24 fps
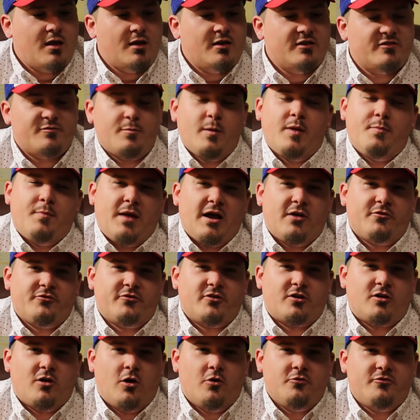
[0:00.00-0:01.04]
Smith Mountain's
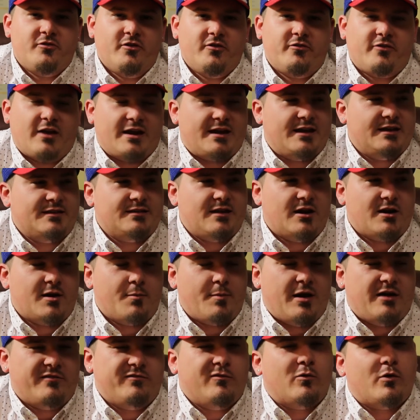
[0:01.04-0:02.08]
the closest. I can get there in
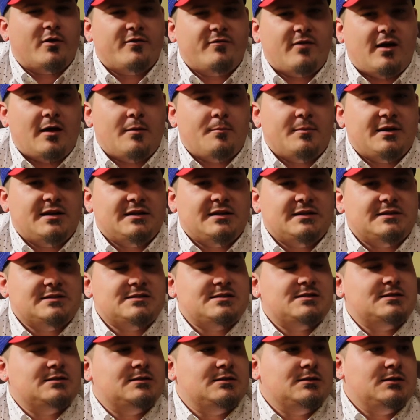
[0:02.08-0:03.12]
about 45
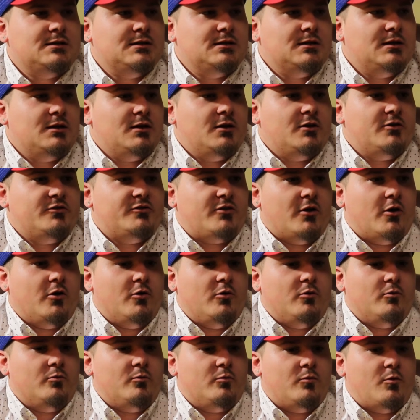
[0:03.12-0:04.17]
minutes.
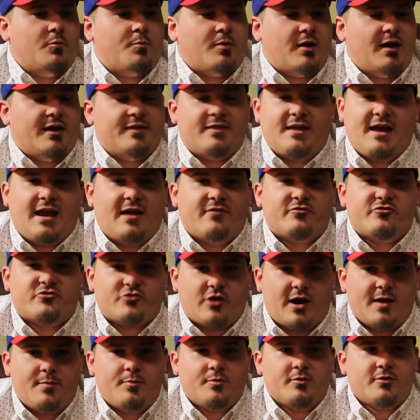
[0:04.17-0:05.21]
So they have
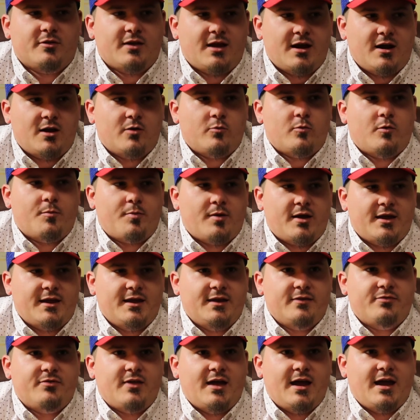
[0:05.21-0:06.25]
striper there. We'll probably
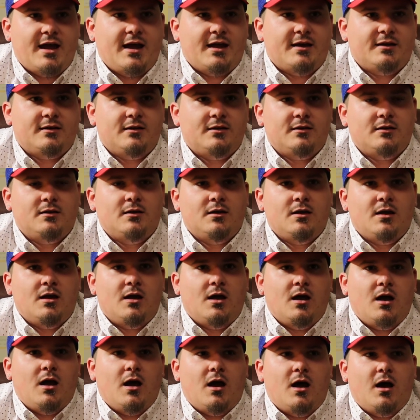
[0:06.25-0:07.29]
hit that.
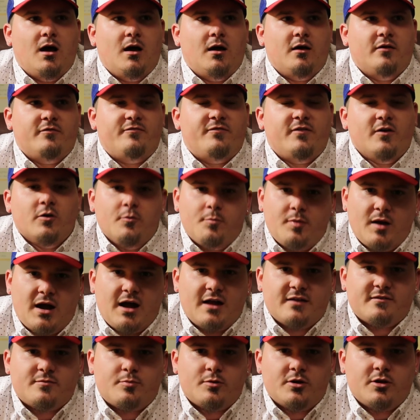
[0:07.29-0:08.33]

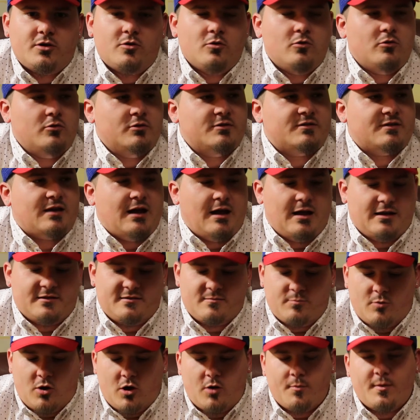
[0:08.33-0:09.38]
Philpott's pretty cool. It's got
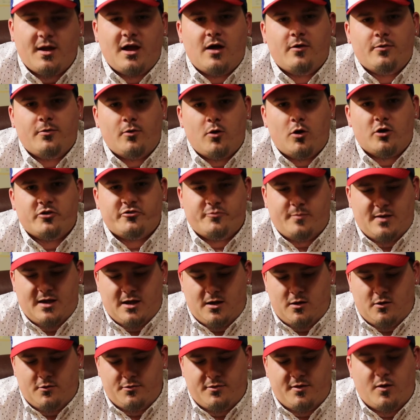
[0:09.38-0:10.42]
smallmouth,
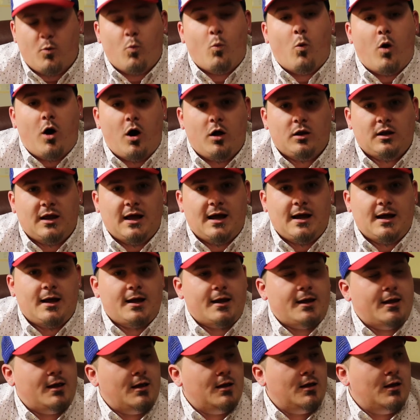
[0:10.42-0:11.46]
largemouth, and walleye.